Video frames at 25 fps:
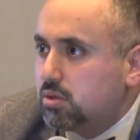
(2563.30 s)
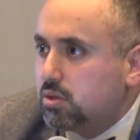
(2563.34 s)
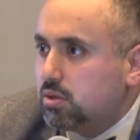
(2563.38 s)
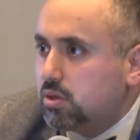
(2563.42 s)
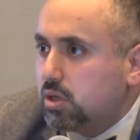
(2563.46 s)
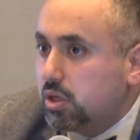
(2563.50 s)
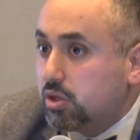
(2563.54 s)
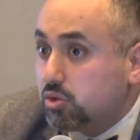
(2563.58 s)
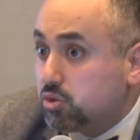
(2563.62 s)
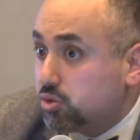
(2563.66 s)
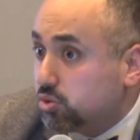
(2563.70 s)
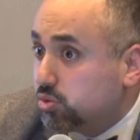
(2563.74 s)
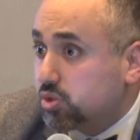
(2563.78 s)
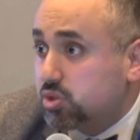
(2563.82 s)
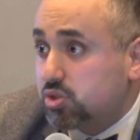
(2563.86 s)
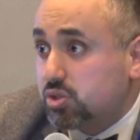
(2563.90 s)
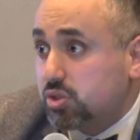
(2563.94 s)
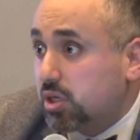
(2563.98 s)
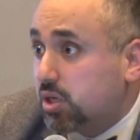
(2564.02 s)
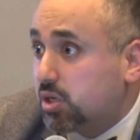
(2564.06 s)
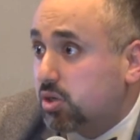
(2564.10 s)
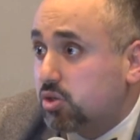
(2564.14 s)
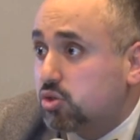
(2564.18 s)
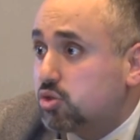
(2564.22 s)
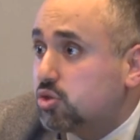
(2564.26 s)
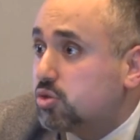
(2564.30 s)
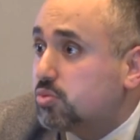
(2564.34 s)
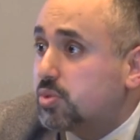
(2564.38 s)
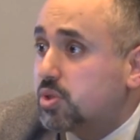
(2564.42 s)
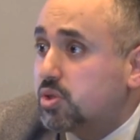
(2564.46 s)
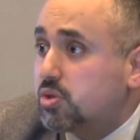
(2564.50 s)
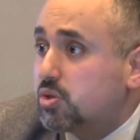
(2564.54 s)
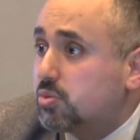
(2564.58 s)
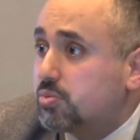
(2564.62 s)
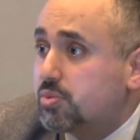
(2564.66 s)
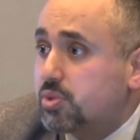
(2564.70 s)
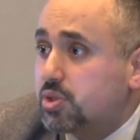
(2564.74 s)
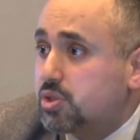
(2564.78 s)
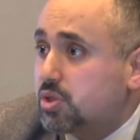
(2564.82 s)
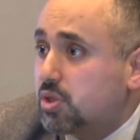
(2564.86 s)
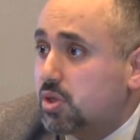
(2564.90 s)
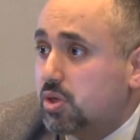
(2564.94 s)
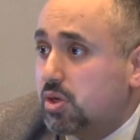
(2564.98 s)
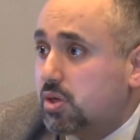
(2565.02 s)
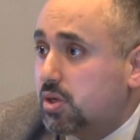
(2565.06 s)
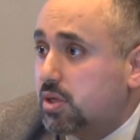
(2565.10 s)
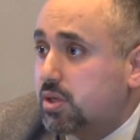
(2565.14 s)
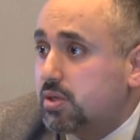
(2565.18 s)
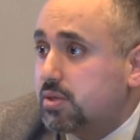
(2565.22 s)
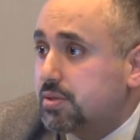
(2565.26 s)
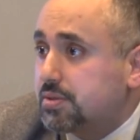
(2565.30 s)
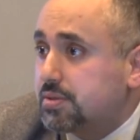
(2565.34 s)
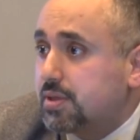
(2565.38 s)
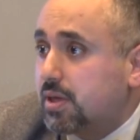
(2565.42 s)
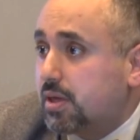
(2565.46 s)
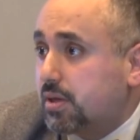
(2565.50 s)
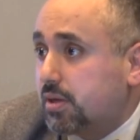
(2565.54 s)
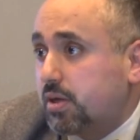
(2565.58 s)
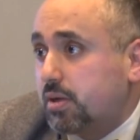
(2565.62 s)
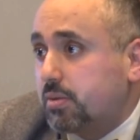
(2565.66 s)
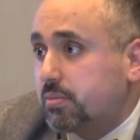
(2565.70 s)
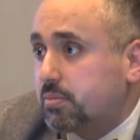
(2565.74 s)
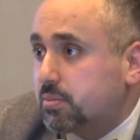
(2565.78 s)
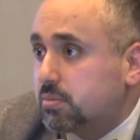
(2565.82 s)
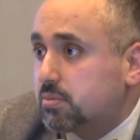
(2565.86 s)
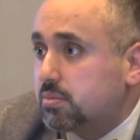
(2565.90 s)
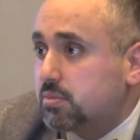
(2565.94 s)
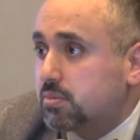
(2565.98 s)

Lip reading: And do what you got to do, but don't push it on our kids. Haram.